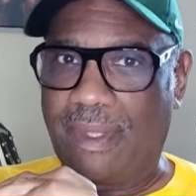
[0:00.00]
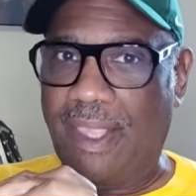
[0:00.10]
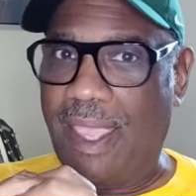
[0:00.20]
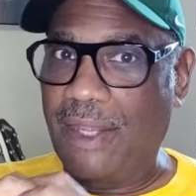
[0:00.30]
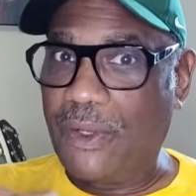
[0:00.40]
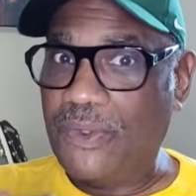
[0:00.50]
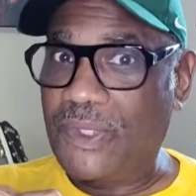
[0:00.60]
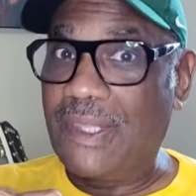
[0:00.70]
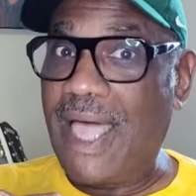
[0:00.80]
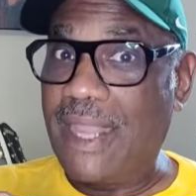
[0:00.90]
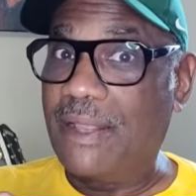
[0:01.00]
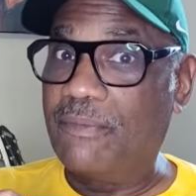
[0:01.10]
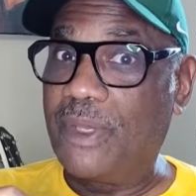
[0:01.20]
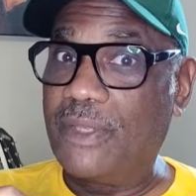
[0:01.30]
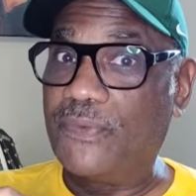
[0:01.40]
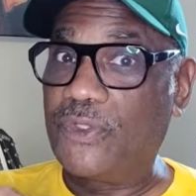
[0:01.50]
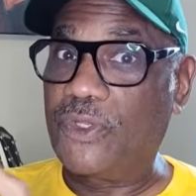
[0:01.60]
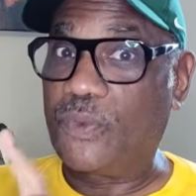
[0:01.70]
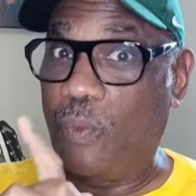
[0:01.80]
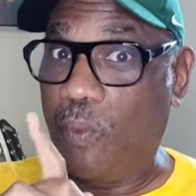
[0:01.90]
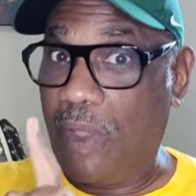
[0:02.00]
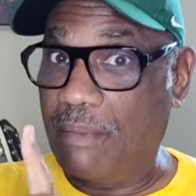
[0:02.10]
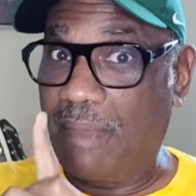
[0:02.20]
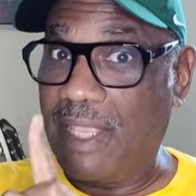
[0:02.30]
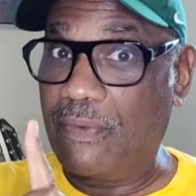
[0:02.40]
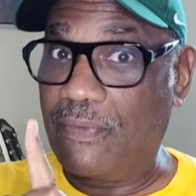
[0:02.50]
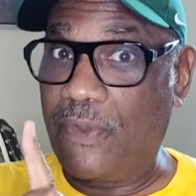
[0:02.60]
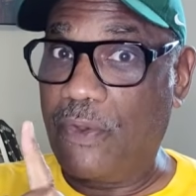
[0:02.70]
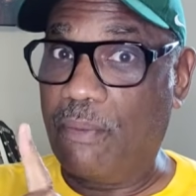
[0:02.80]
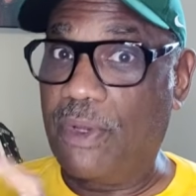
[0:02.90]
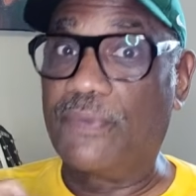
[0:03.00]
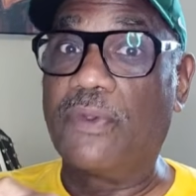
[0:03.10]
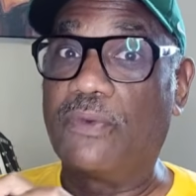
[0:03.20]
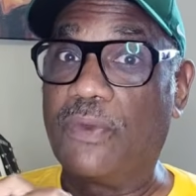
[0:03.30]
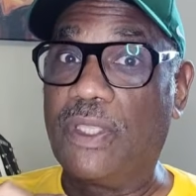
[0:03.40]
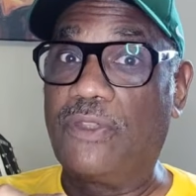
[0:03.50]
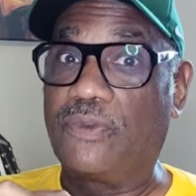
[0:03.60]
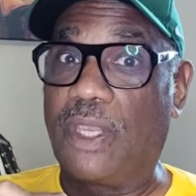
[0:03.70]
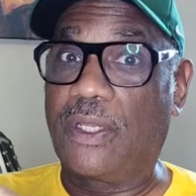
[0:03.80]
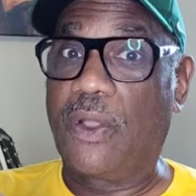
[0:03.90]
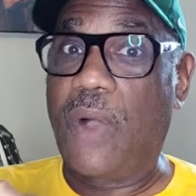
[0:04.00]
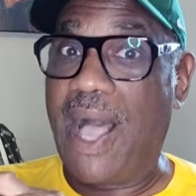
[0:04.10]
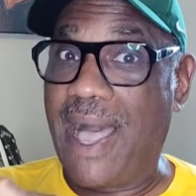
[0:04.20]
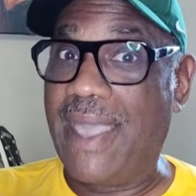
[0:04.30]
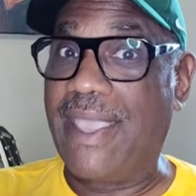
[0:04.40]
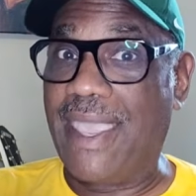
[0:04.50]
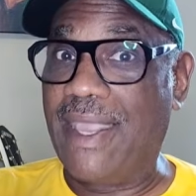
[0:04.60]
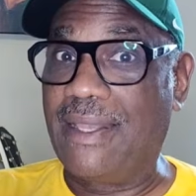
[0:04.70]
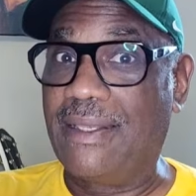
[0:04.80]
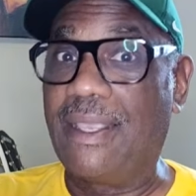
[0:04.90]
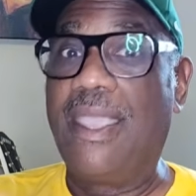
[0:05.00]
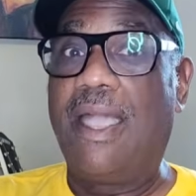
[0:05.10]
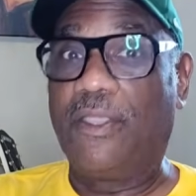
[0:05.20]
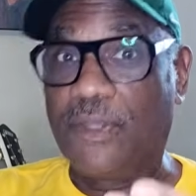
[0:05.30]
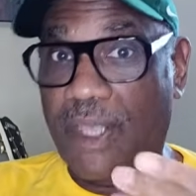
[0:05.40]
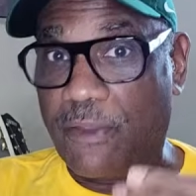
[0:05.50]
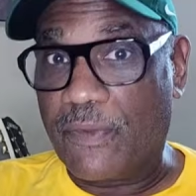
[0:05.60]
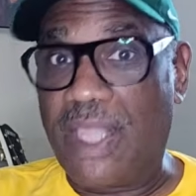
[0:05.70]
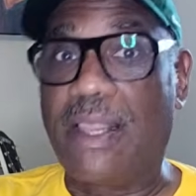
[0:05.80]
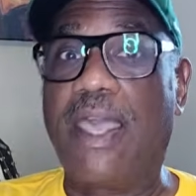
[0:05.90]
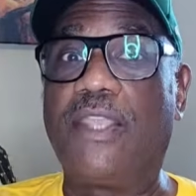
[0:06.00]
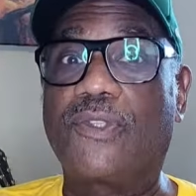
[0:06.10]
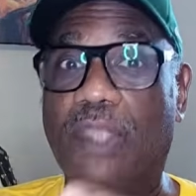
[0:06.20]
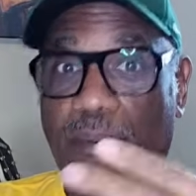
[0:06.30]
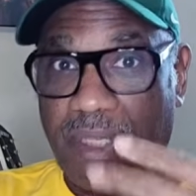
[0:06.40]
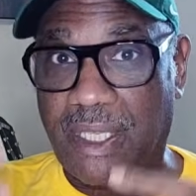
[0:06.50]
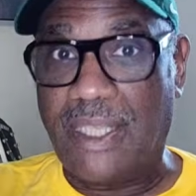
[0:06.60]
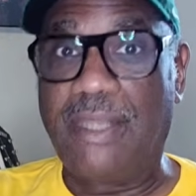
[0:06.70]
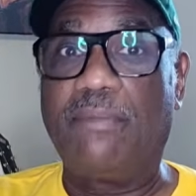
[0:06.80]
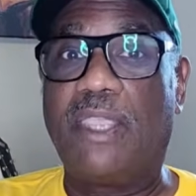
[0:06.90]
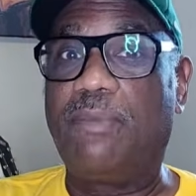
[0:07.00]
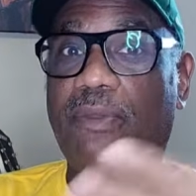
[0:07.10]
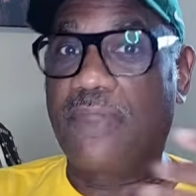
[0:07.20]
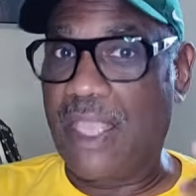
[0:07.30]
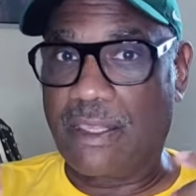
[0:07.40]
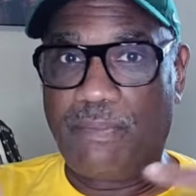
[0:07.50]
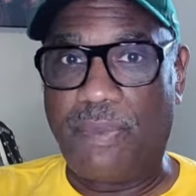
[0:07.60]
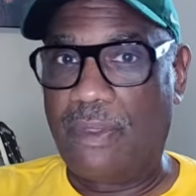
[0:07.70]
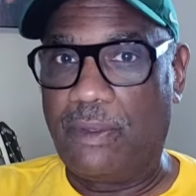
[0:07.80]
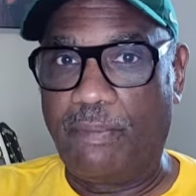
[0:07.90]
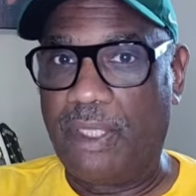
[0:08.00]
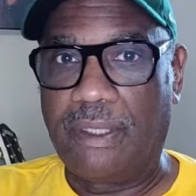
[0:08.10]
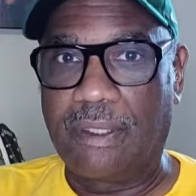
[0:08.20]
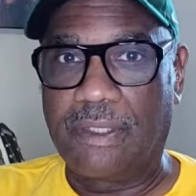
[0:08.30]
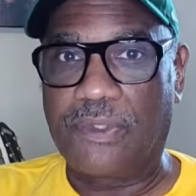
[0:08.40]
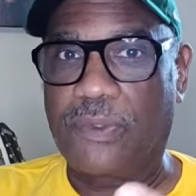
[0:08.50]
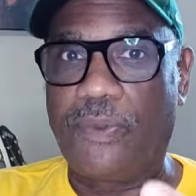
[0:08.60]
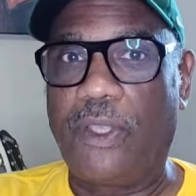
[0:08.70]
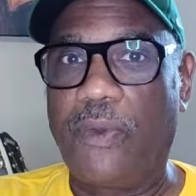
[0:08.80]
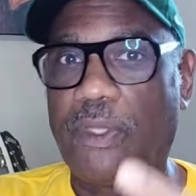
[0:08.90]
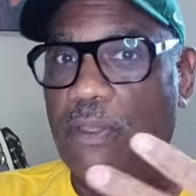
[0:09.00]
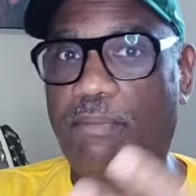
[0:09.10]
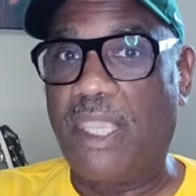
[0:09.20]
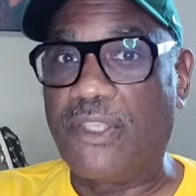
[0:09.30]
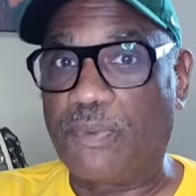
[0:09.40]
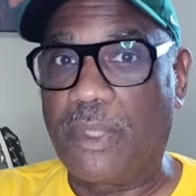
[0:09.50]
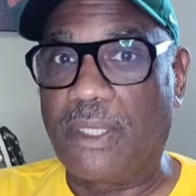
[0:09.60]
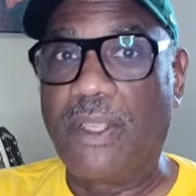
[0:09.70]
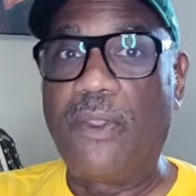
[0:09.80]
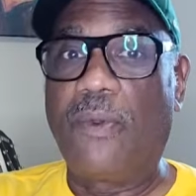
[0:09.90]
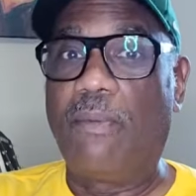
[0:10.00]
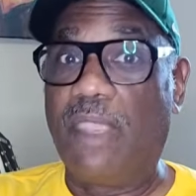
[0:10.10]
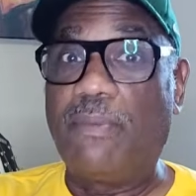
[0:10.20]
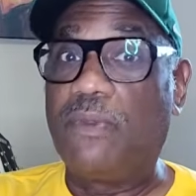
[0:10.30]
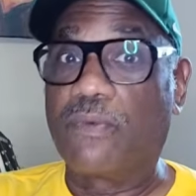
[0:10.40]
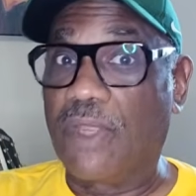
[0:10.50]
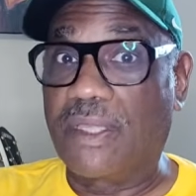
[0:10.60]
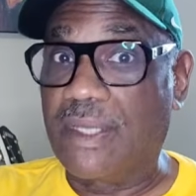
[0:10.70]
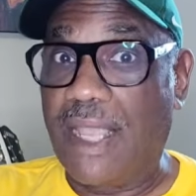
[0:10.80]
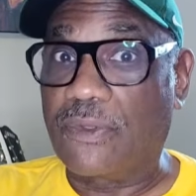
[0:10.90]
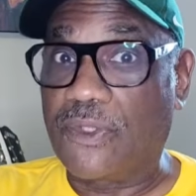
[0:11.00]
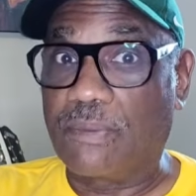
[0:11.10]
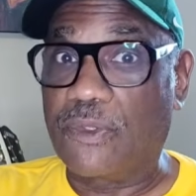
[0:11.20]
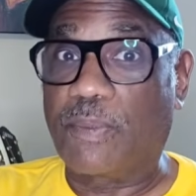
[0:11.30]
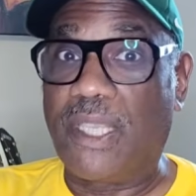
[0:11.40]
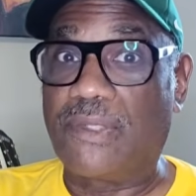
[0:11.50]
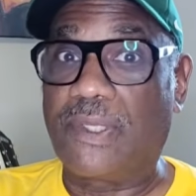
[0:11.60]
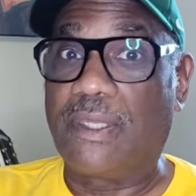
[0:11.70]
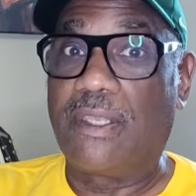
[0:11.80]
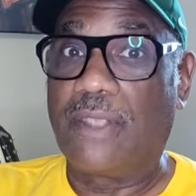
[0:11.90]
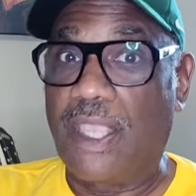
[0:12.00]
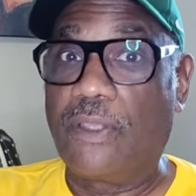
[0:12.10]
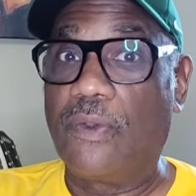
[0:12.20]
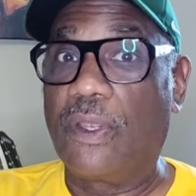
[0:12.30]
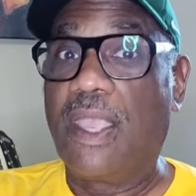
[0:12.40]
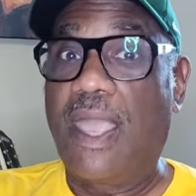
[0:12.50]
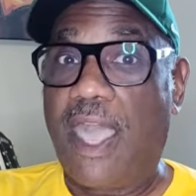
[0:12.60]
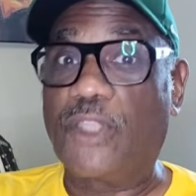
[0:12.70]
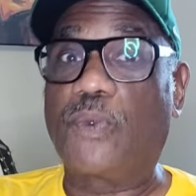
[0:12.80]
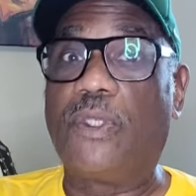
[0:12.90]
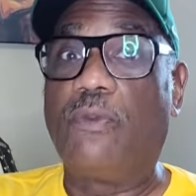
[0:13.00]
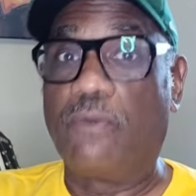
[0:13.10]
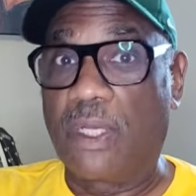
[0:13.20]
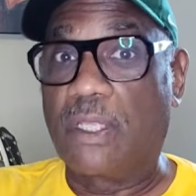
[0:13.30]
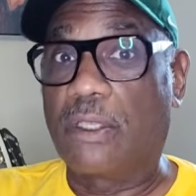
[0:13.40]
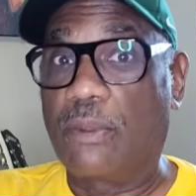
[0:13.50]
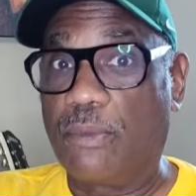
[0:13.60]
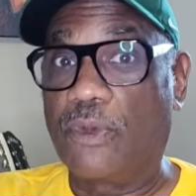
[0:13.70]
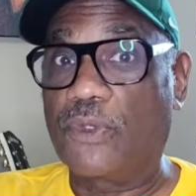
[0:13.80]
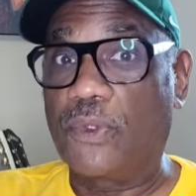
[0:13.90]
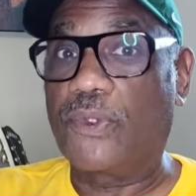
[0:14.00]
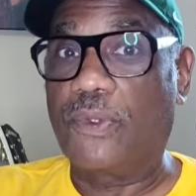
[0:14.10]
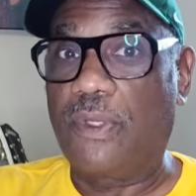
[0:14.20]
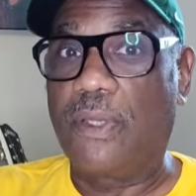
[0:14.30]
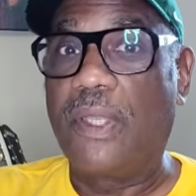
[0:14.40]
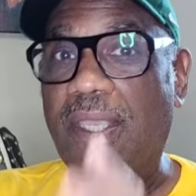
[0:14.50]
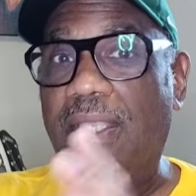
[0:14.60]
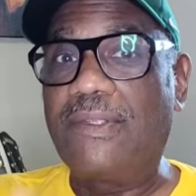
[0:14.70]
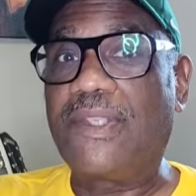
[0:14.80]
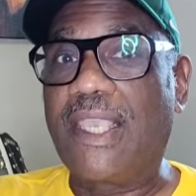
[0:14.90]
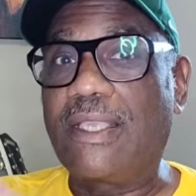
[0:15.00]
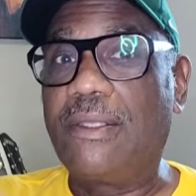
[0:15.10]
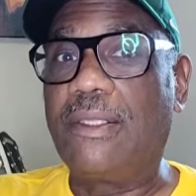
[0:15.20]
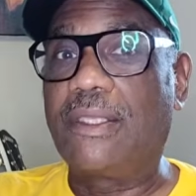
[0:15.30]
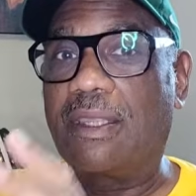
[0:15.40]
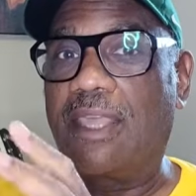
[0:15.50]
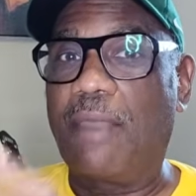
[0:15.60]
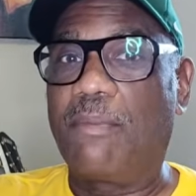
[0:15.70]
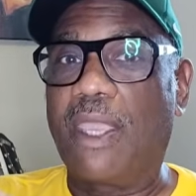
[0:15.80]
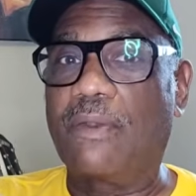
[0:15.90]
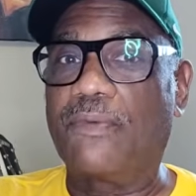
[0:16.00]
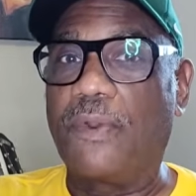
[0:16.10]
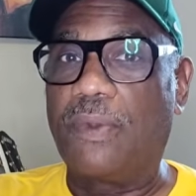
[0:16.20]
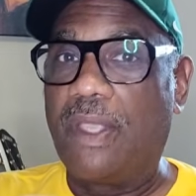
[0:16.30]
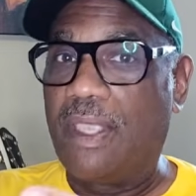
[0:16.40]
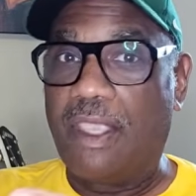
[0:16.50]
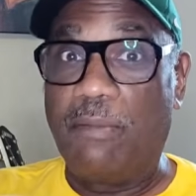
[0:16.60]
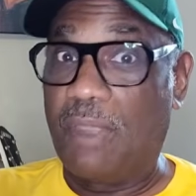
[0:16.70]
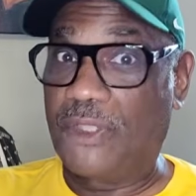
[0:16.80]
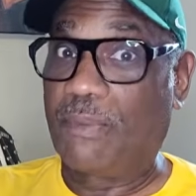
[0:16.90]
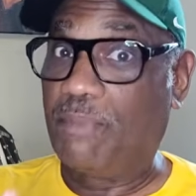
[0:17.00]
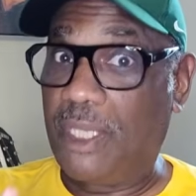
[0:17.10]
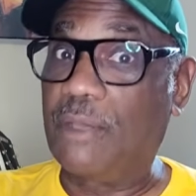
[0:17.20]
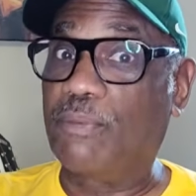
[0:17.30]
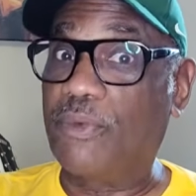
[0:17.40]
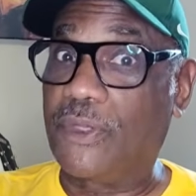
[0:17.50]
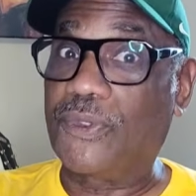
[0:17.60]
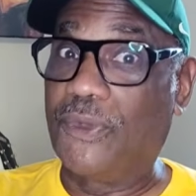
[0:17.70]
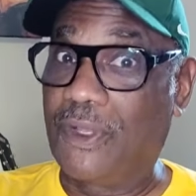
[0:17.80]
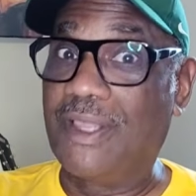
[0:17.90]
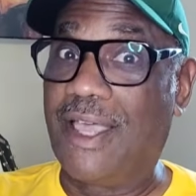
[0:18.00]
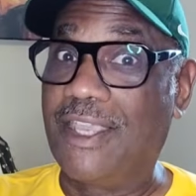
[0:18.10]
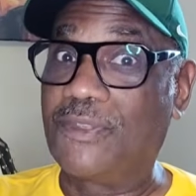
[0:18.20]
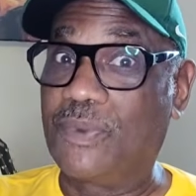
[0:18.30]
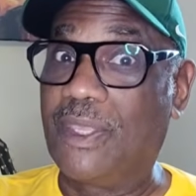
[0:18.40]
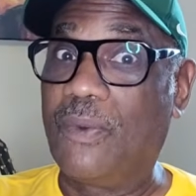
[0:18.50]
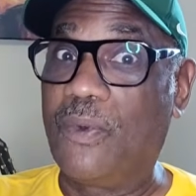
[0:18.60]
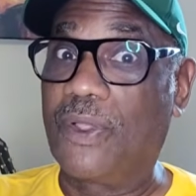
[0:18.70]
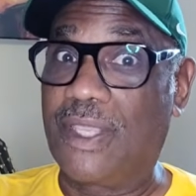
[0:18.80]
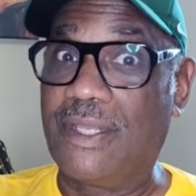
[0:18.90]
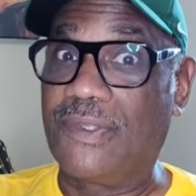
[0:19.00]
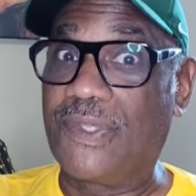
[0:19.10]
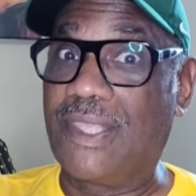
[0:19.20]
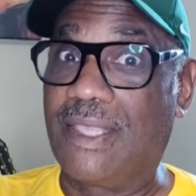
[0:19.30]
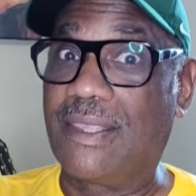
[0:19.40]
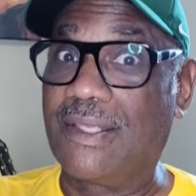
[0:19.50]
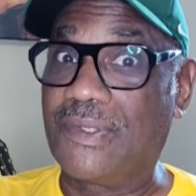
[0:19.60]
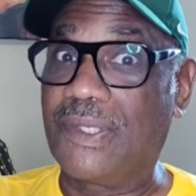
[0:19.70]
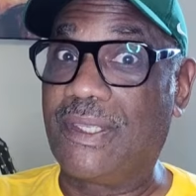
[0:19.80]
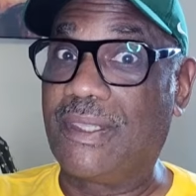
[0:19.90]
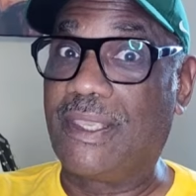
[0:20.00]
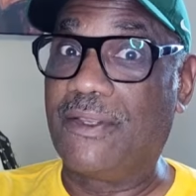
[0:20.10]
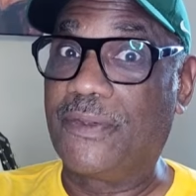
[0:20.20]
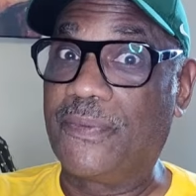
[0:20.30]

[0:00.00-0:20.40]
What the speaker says: I know it's a lot of money for just one microphone, but if you're really trying to go high end and you're going to have clients coming in, maybe you're building this studio in your basement, or maybe you've rented out some space and you're actually running a commercial studio, take a look at that microphone. It makes a big impression on clients when they walk in and see that thing sitting there,